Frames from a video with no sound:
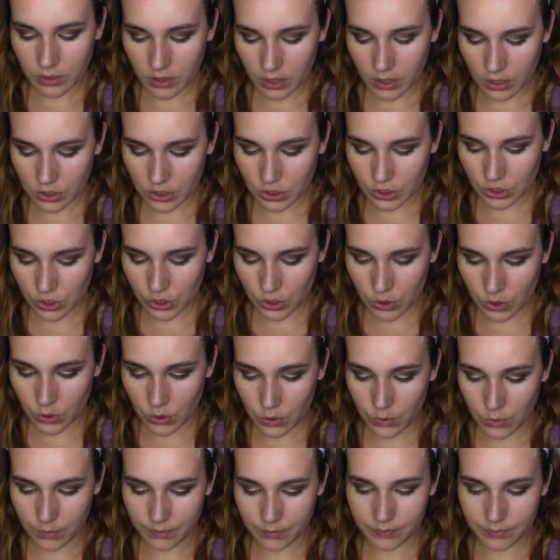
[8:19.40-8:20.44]

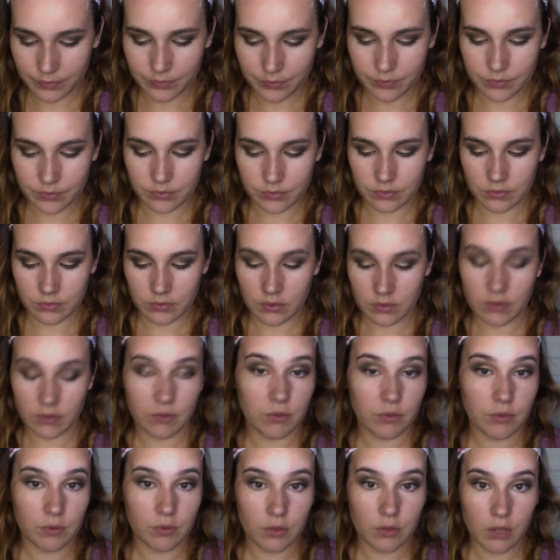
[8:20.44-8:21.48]
so
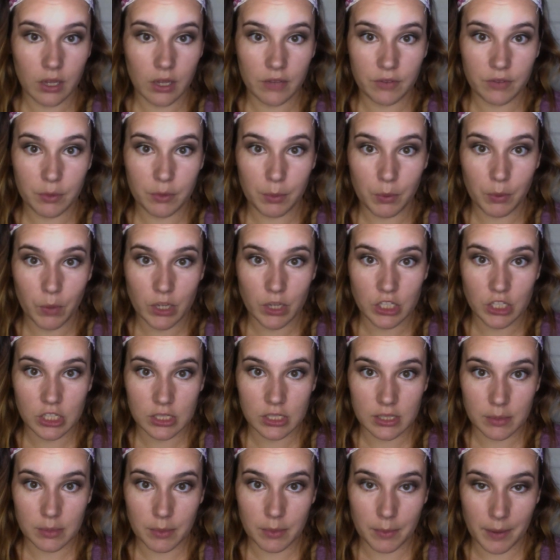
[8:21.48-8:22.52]
if you've been watching
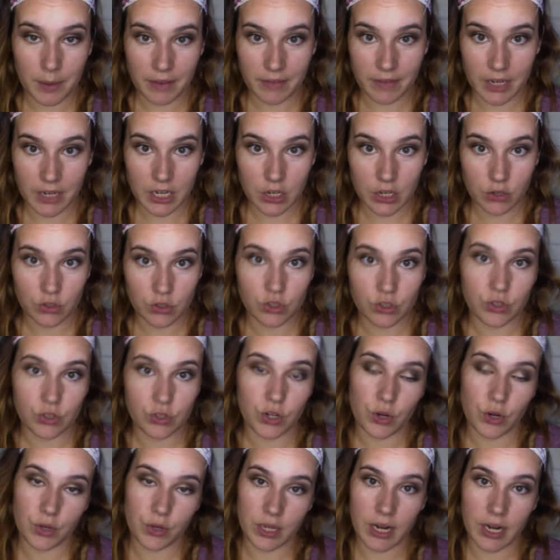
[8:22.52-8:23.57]
some of my videos, you know
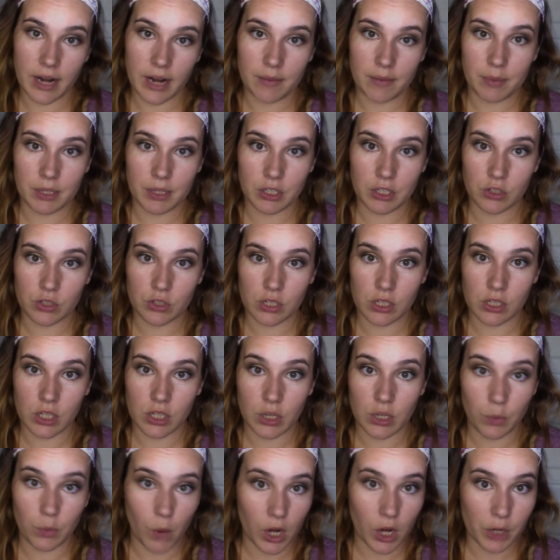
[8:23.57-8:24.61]
that I've been using the
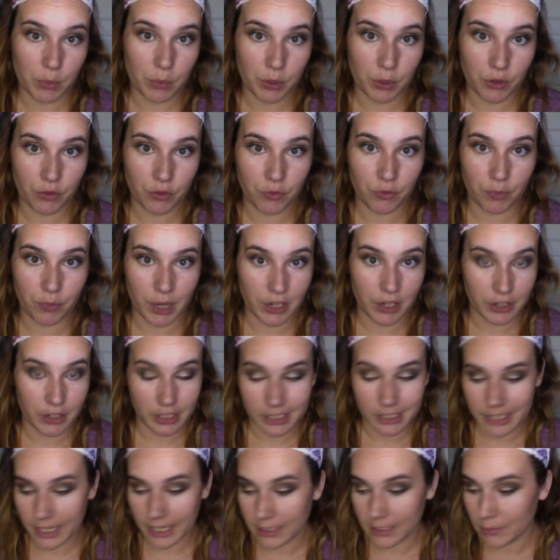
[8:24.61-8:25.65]
waterproof Better Than
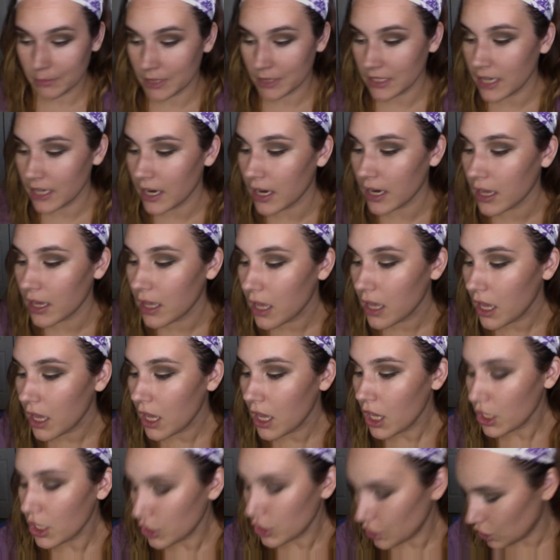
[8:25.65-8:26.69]
Sex mascara.
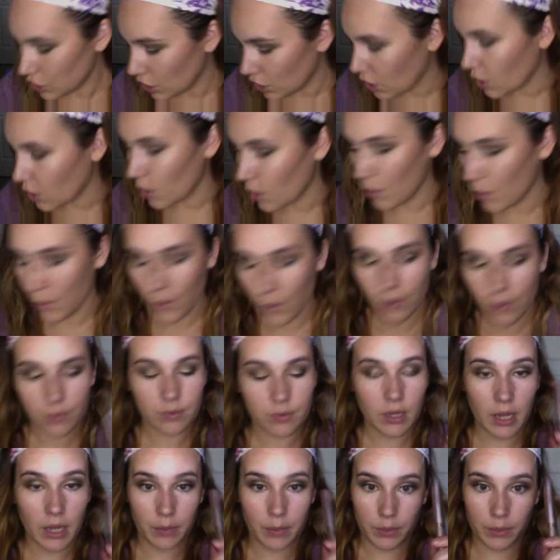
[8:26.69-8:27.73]
So
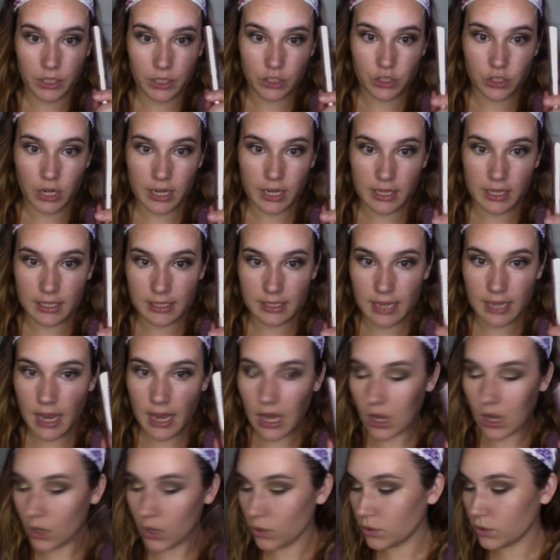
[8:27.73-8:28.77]
I want to try this
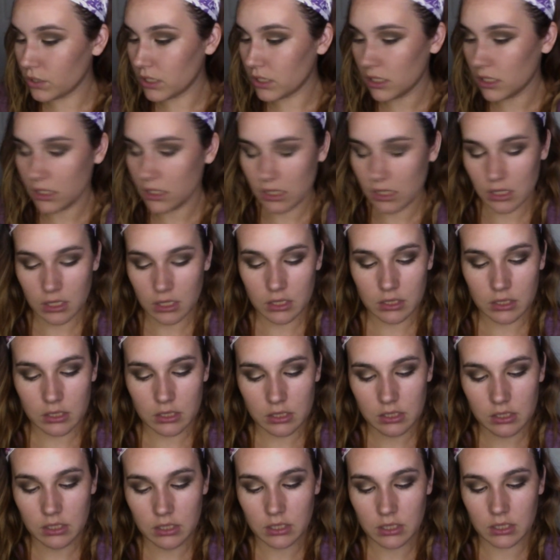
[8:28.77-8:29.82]
out. Let's
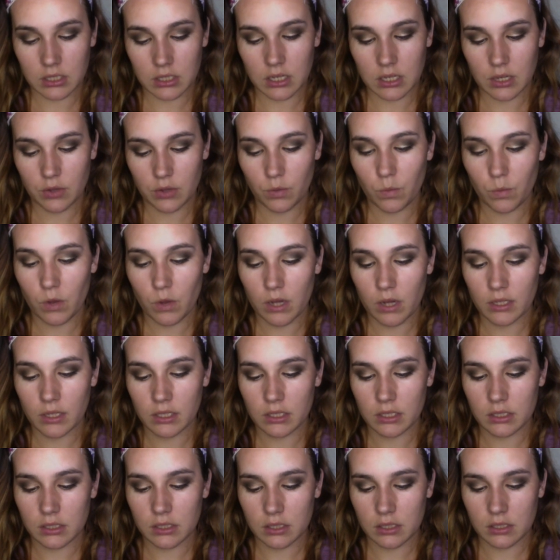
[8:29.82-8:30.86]
see how the wand
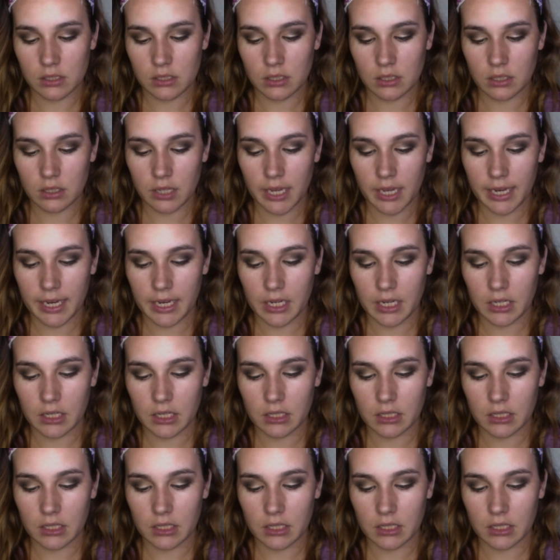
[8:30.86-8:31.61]
is. So like